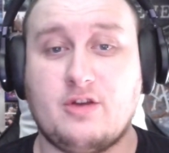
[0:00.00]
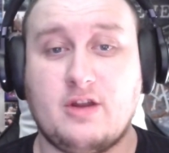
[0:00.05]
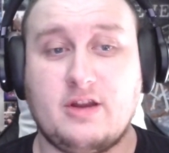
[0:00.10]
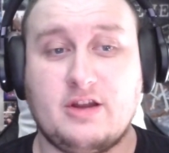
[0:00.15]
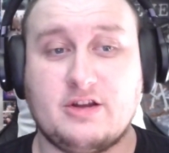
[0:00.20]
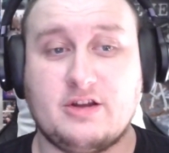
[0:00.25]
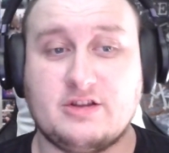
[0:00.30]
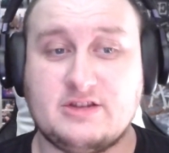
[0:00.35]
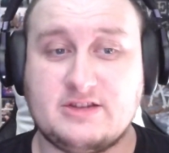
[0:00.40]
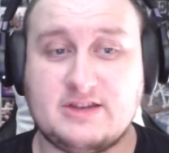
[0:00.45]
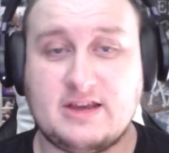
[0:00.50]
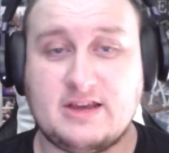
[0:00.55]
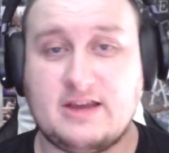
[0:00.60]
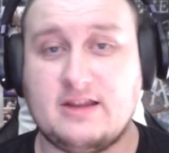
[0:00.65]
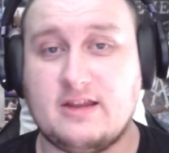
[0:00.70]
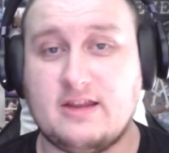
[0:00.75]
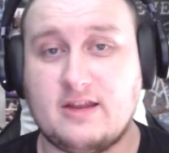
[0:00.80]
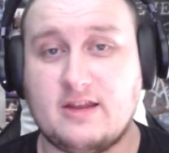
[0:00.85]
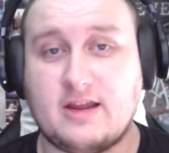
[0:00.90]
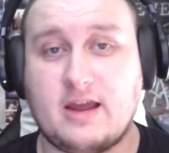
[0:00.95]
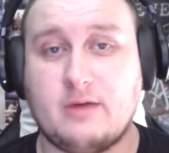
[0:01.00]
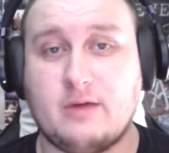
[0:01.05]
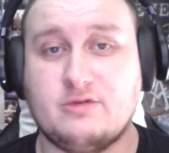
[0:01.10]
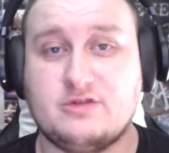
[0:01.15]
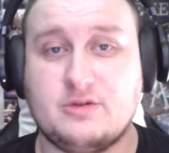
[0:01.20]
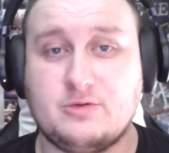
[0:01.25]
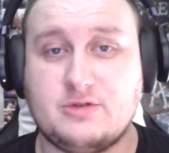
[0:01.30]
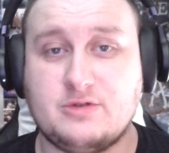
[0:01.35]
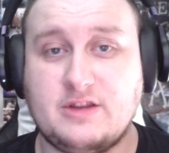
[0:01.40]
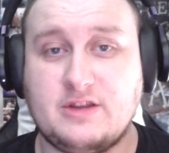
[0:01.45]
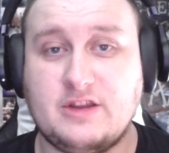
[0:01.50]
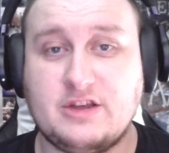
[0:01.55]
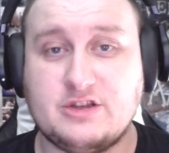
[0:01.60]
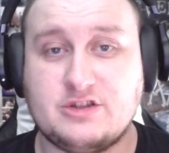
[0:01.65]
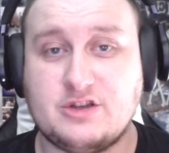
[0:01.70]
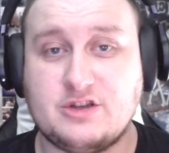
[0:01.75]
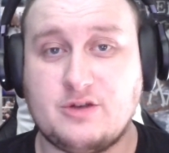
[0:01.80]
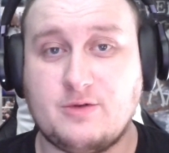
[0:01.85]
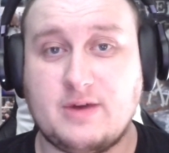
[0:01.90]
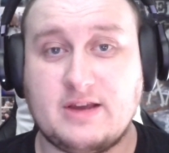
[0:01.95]
You could see that the chemistry between these
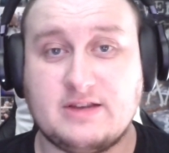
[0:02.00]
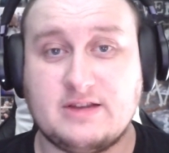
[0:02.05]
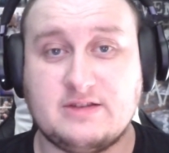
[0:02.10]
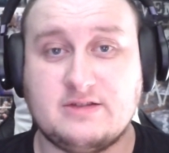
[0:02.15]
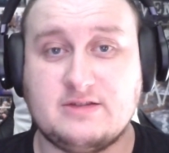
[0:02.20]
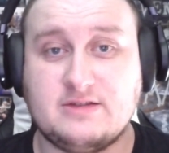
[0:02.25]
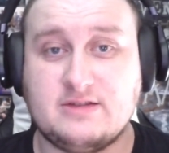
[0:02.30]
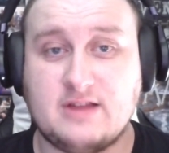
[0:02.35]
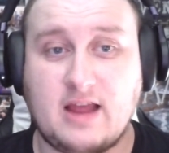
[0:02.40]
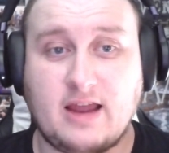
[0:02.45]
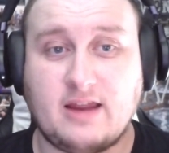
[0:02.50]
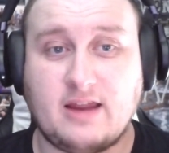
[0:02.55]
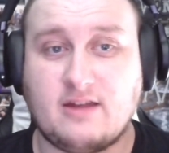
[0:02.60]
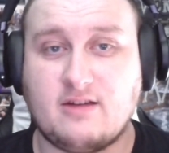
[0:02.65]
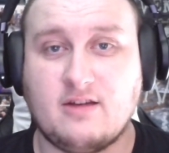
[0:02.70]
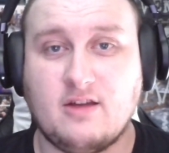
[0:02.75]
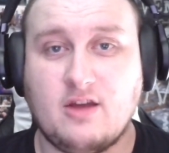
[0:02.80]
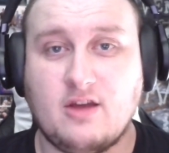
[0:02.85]
two is like